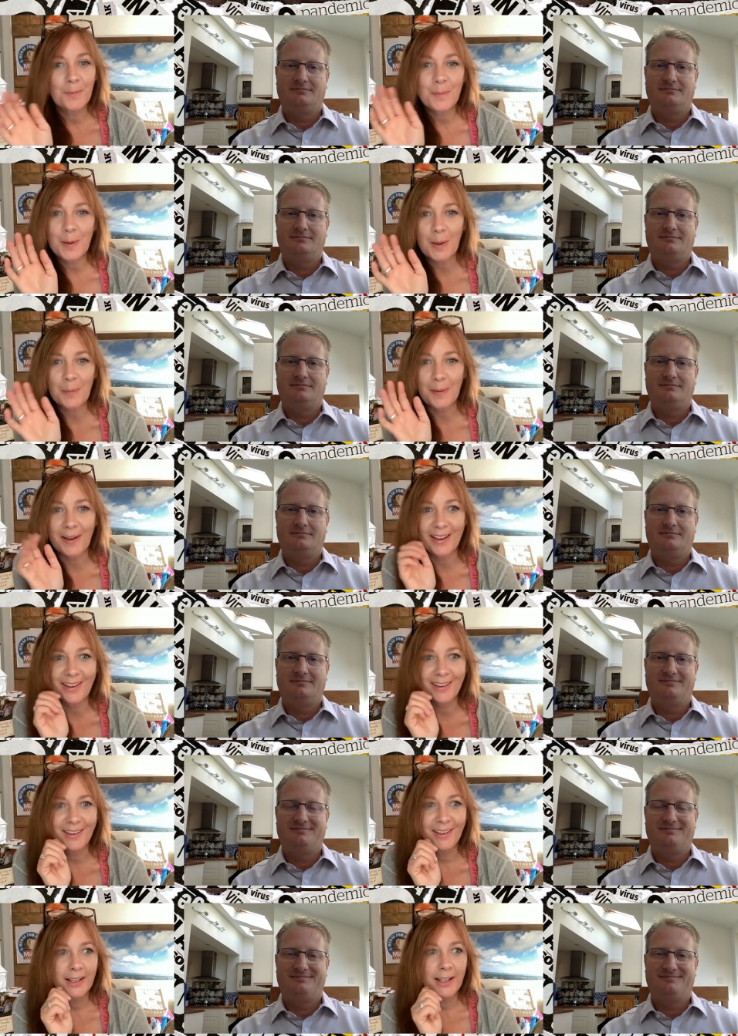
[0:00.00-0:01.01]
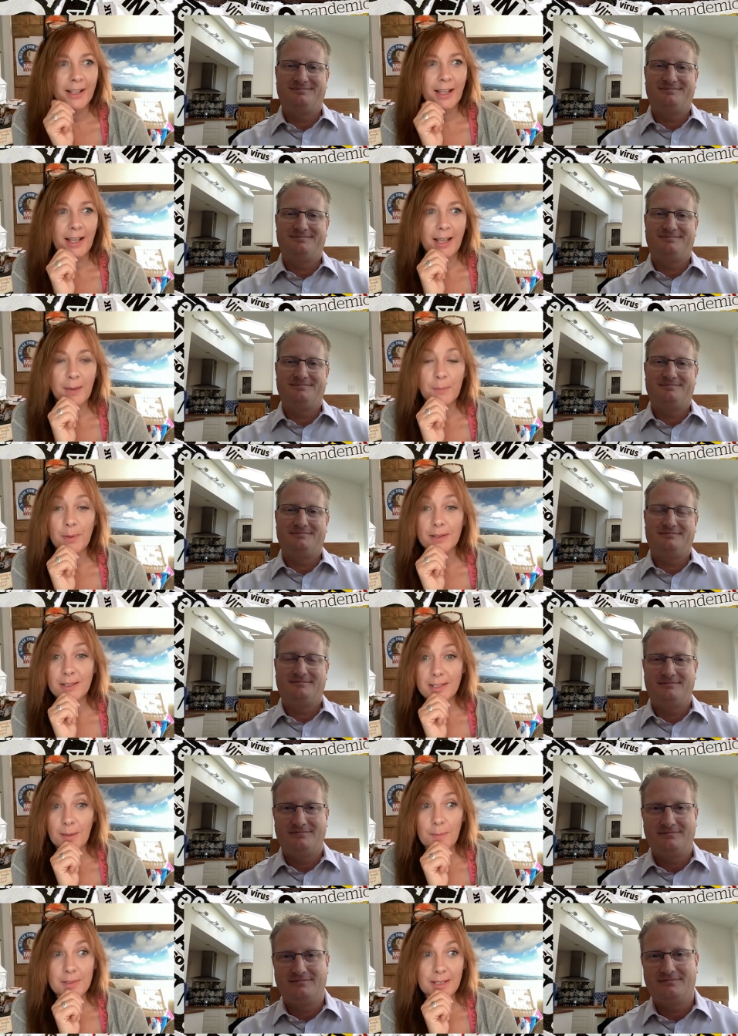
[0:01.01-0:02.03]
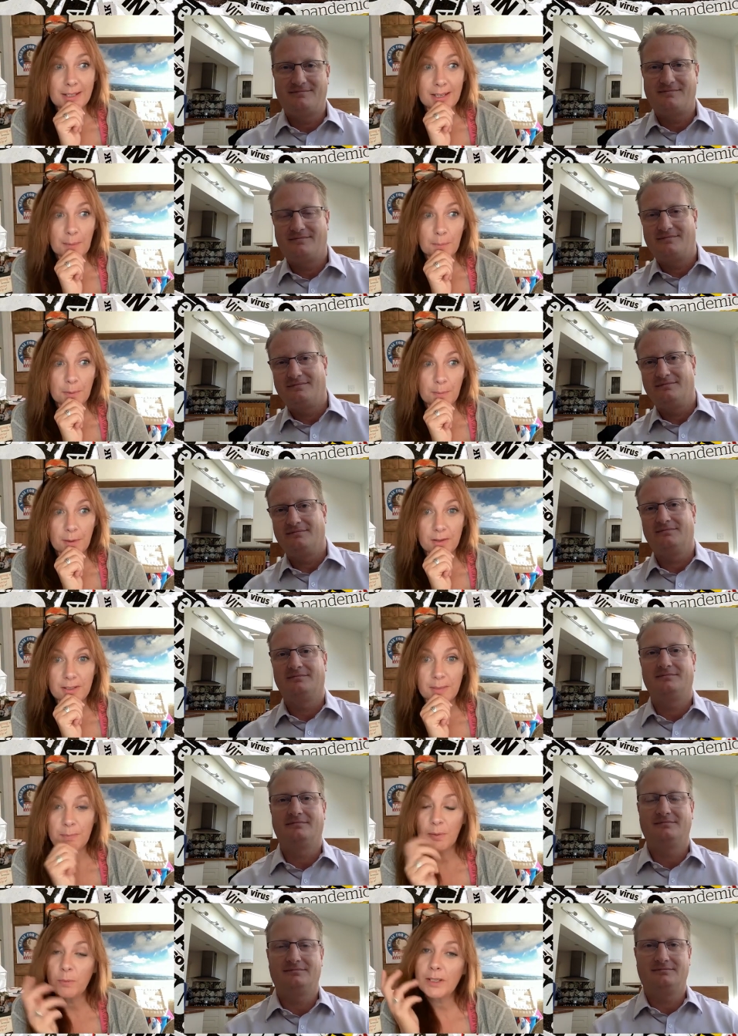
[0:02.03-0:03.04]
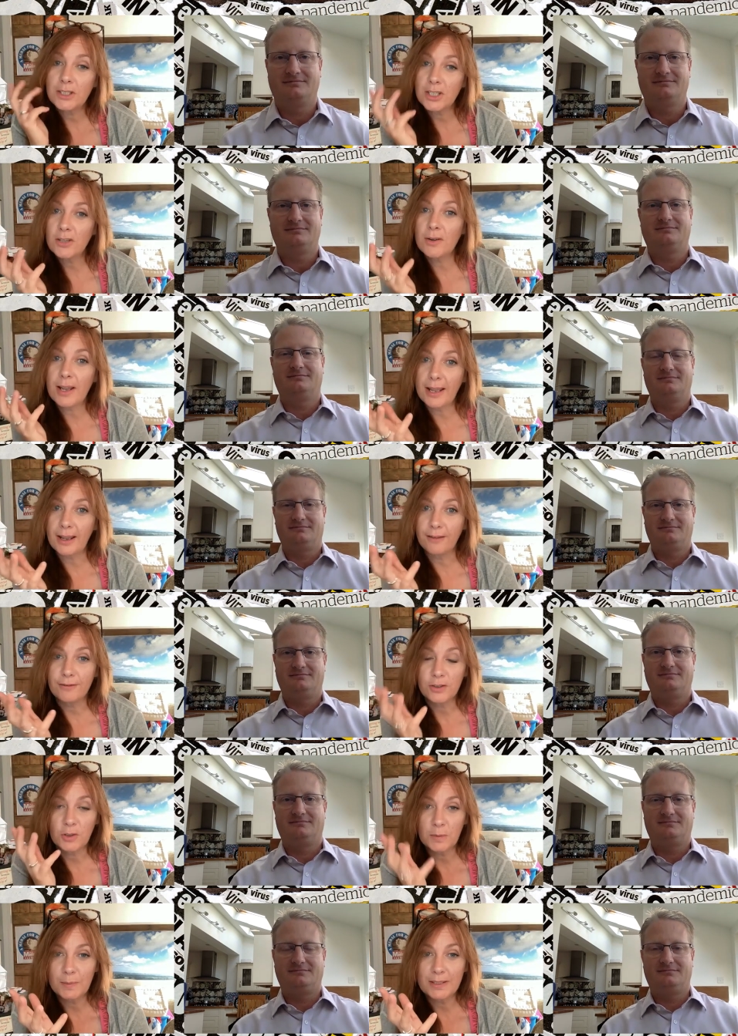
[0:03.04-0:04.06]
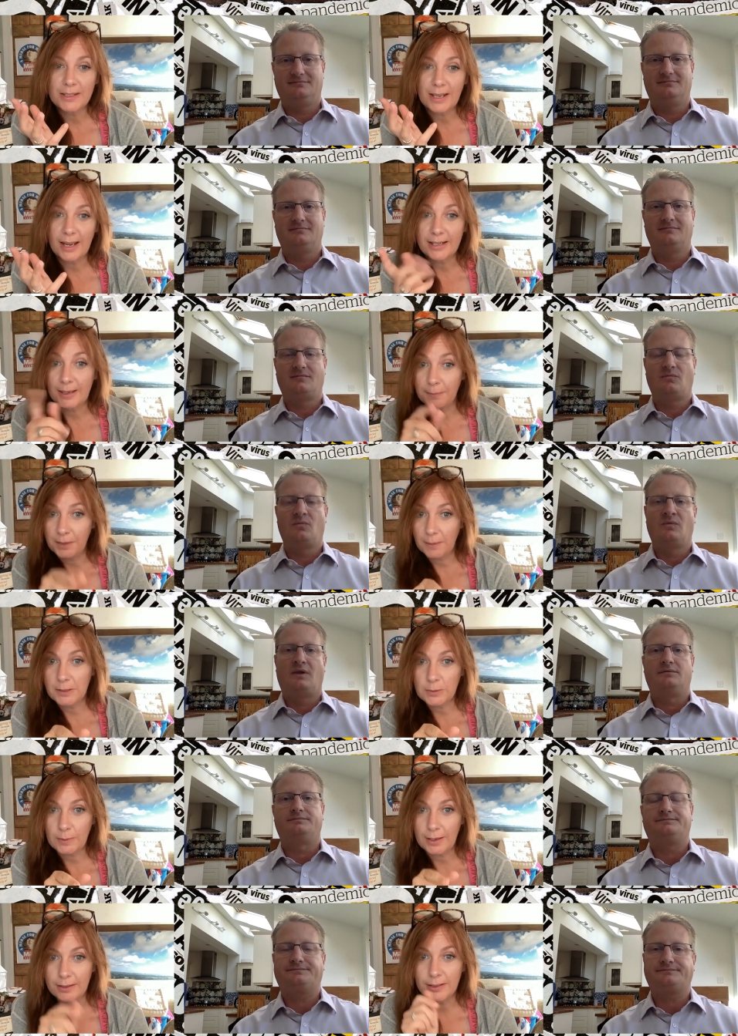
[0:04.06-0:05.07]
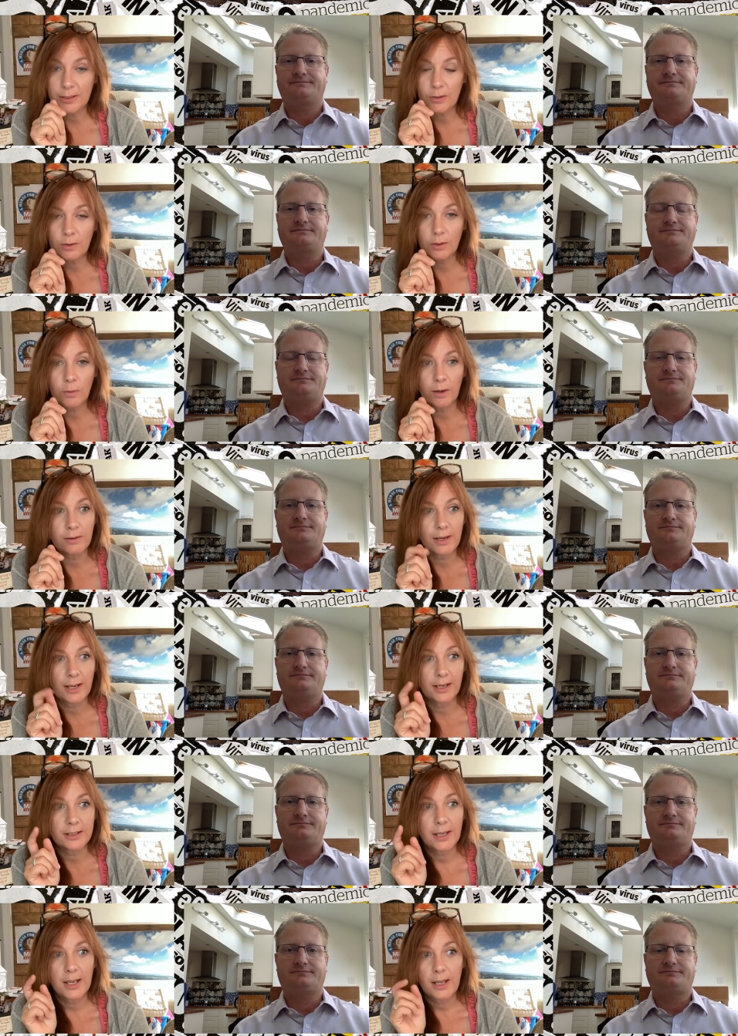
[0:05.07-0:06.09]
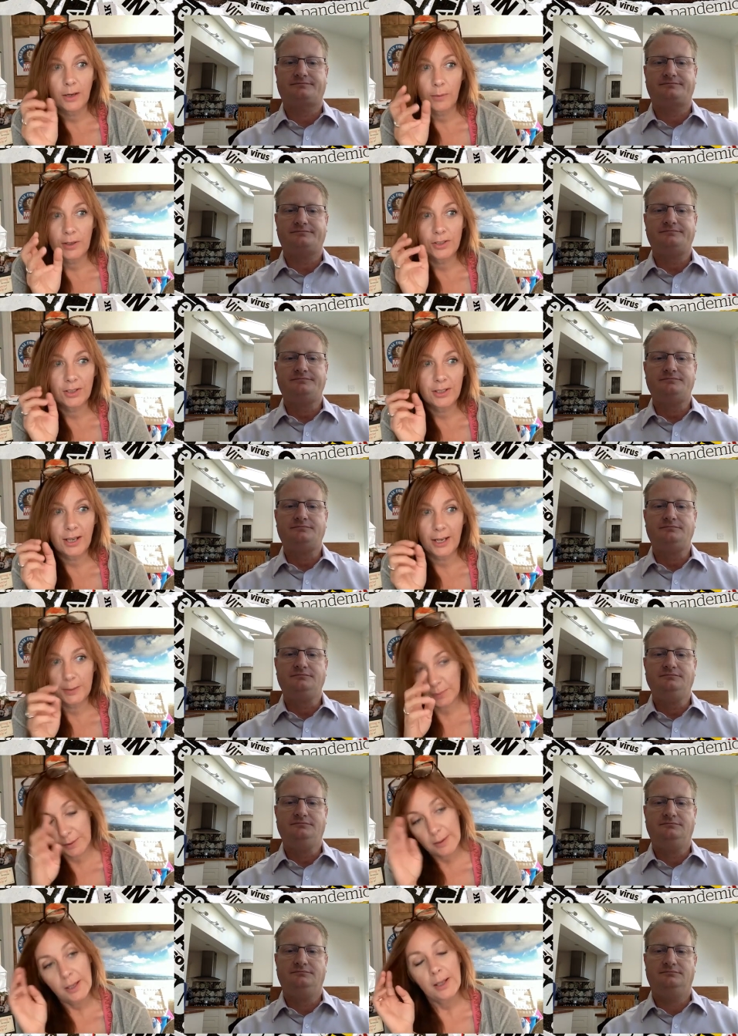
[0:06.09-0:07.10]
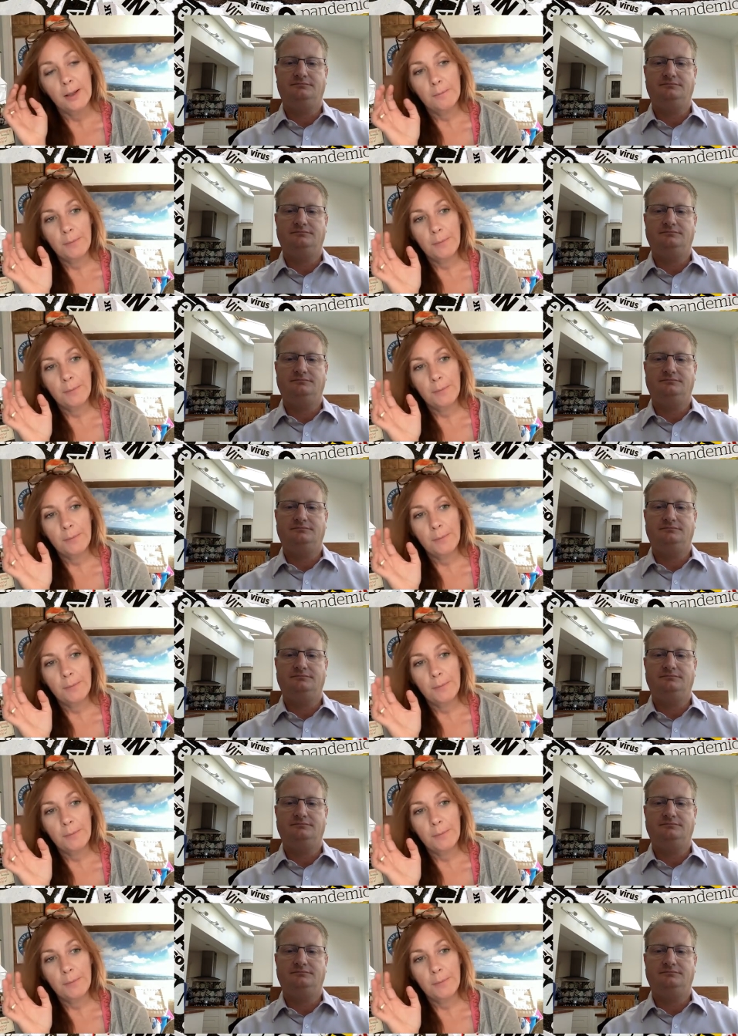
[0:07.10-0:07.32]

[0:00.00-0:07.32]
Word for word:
Speaker 1: Bye-bye. But some did get promoted. But we do have, it's got to be said, I'm coming to Alan's quote next, question next, but